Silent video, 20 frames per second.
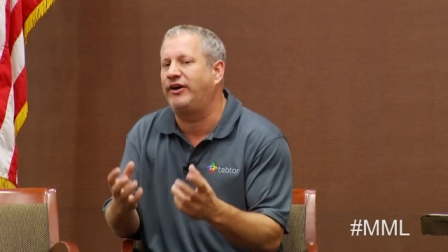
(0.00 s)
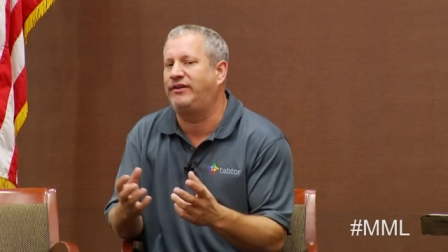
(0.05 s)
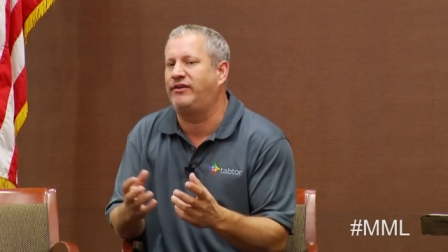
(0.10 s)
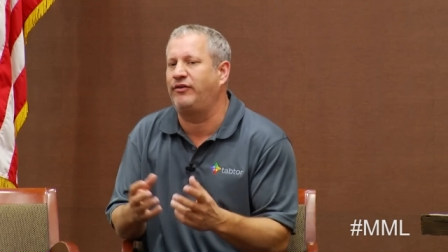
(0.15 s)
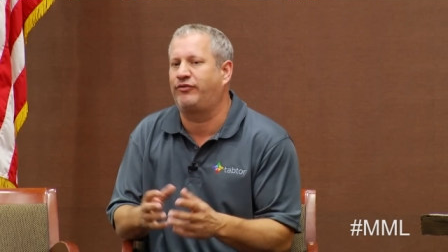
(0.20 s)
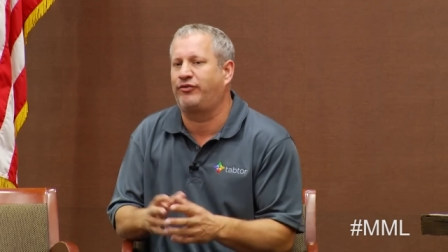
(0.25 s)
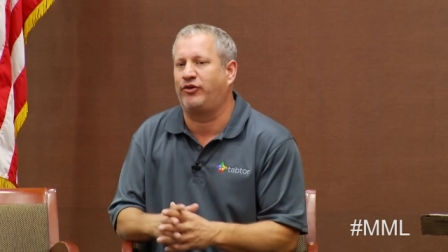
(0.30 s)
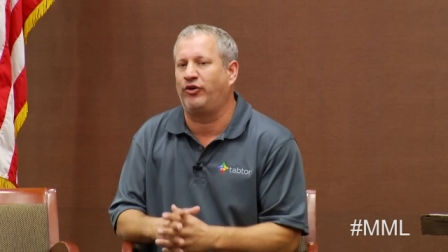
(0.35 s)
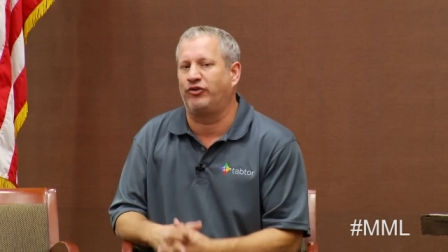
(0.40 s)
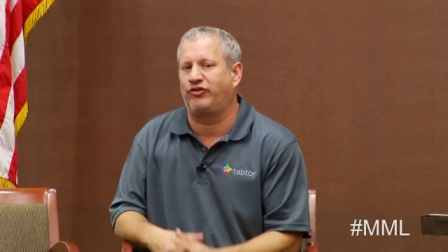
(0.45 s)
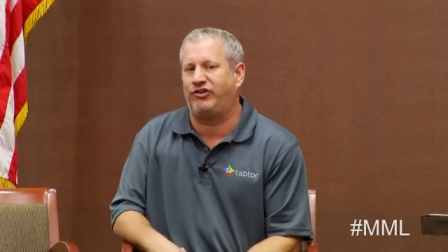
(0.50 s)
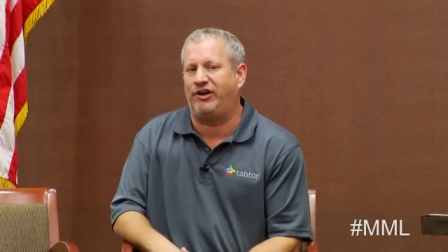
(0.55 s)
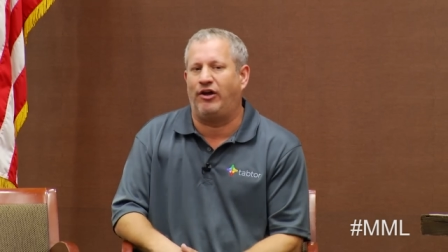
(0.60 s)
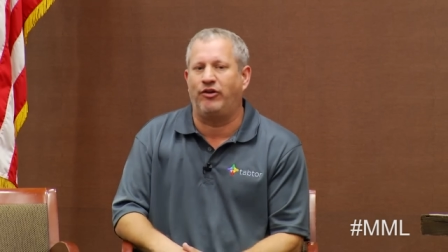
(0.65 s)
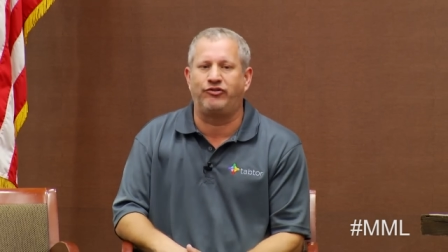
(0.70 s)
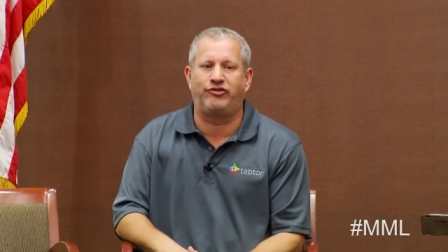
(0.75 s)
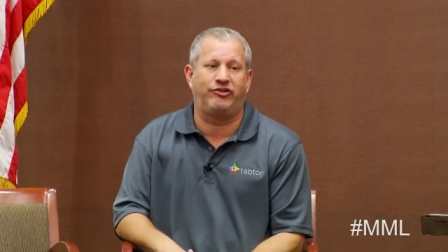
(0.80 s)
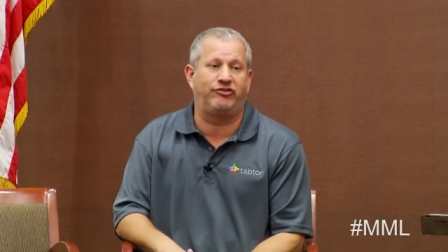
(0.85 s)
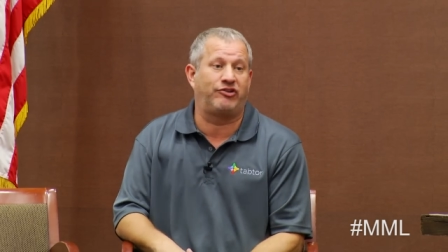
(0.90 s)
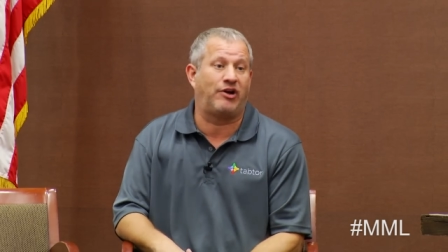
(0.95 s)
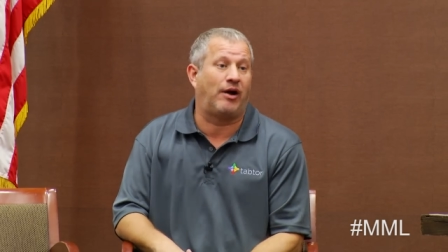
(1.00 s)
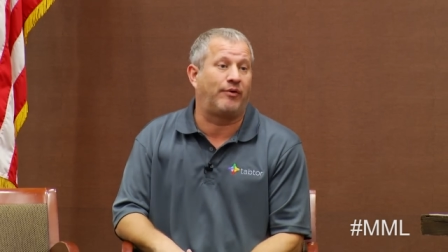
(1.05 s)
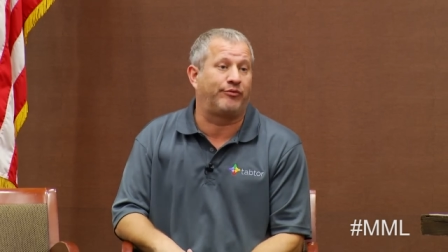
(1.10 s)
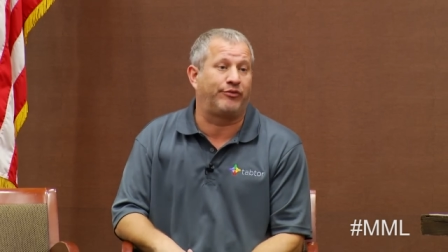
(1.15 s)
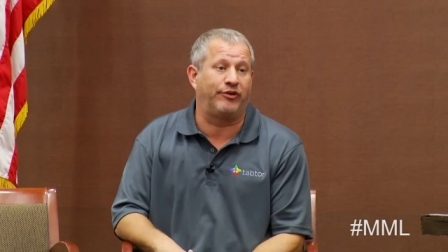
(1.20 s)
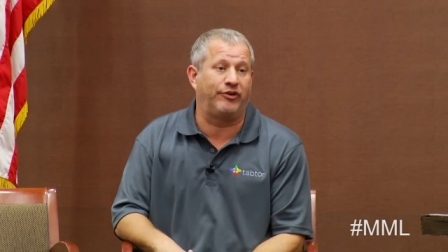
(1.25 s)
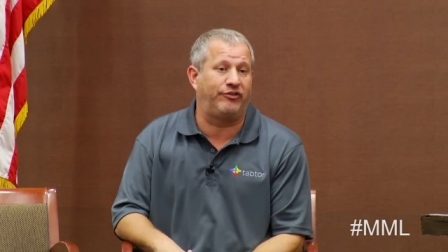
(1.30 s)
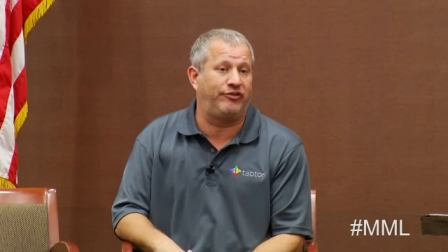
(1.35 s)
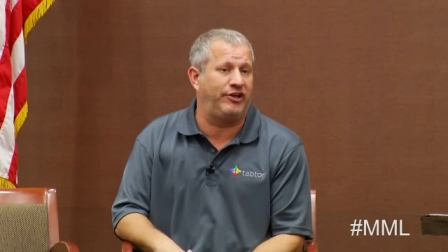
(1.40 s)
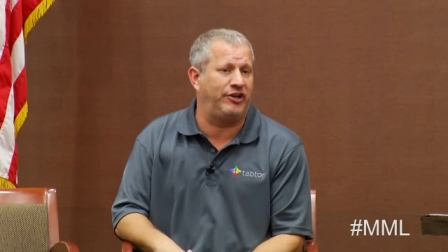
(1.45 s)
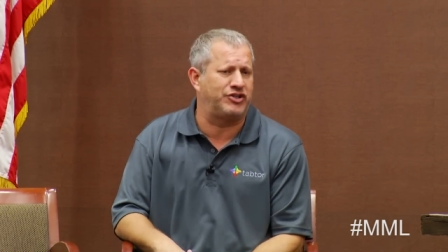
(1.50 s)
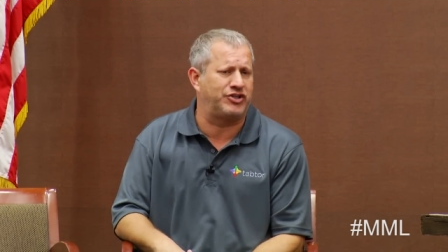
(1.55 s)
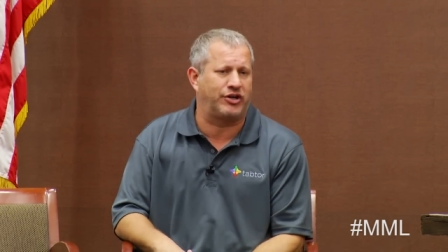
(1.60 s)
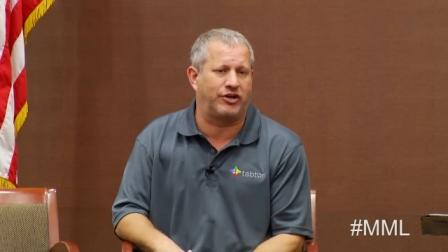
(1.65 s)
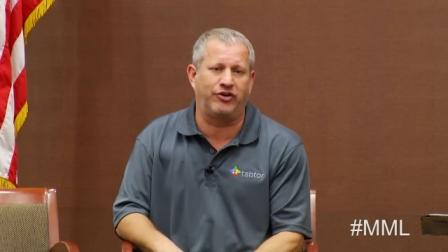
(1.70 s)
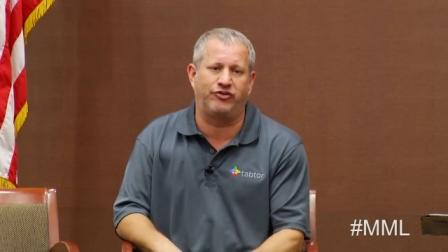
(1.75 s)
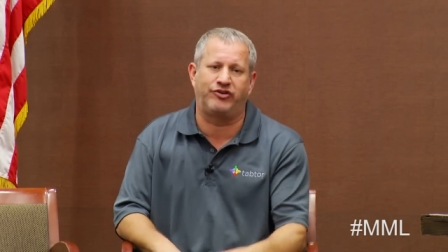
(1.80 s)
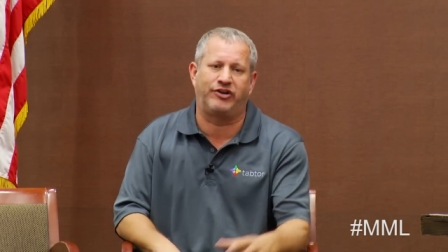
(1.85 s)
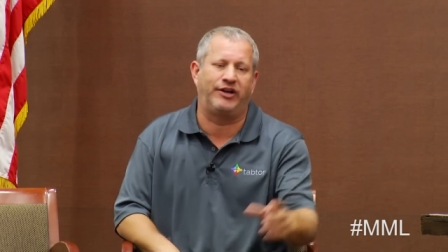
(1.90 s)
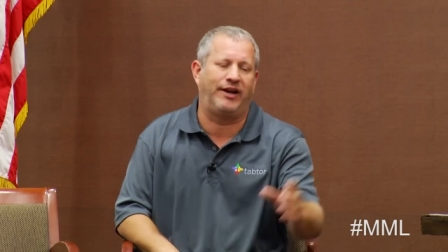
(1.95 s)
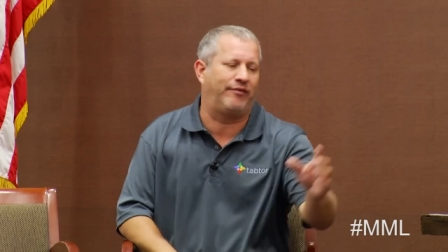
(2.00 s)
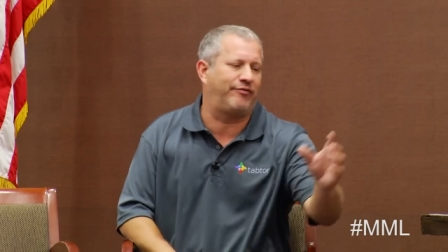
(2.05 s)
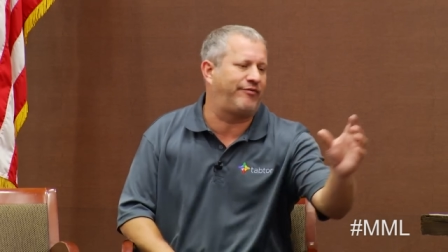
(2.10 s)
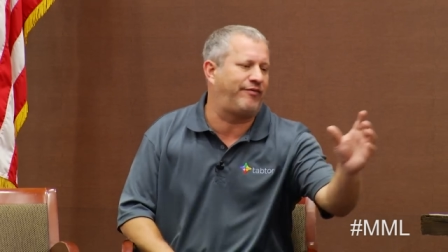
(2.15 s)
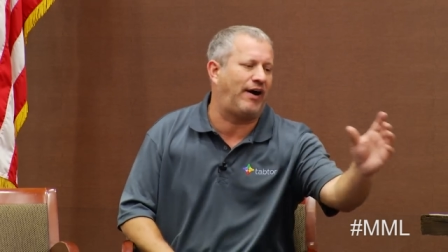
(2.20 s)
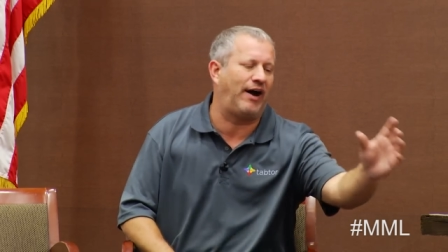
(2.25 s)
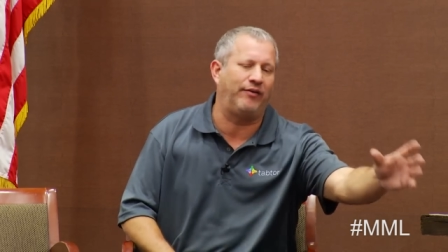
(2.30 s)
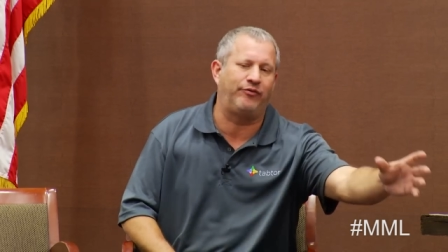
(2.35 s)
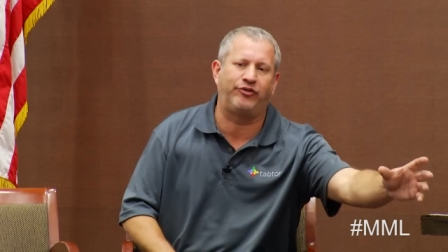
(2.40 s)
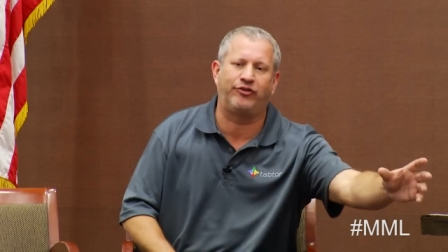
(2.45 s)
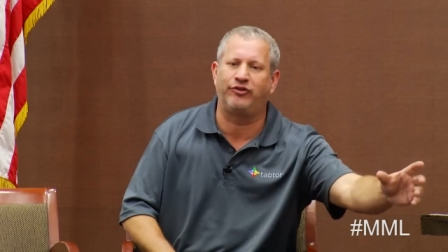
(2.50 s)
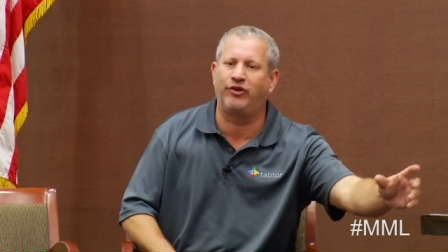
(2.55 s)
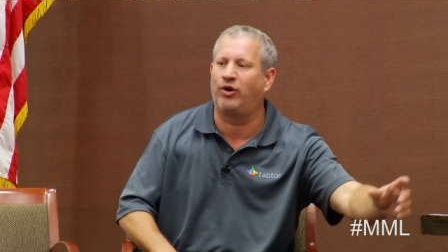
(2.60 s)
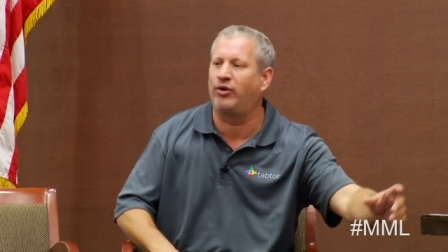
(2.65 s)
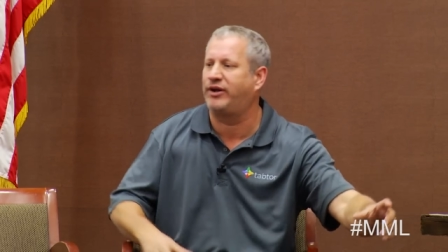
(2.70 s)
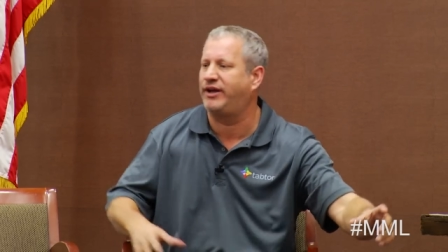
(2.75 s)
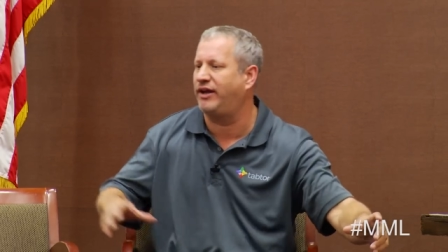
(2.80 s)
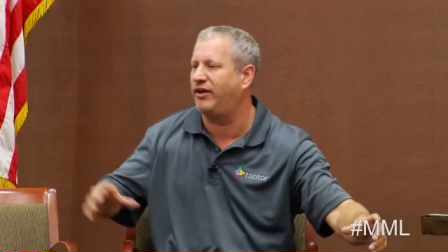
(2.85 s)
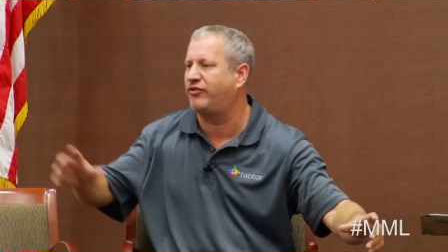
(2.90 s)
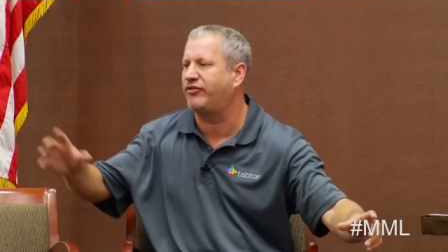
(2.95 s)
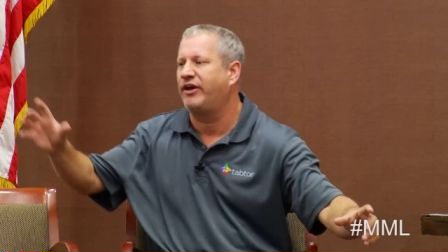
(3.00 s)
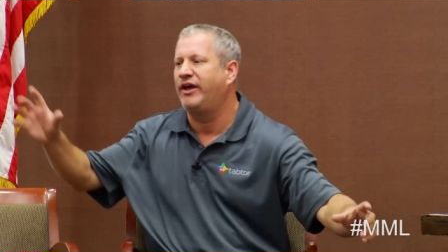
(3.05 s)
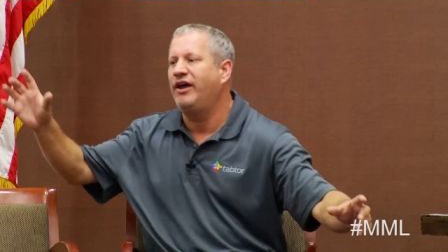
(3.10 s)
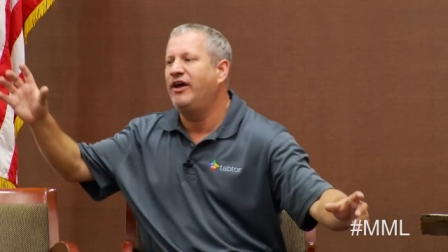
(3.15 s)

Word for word: difficult, challenging job for a teacher, because you're gonna have 5 slow kids,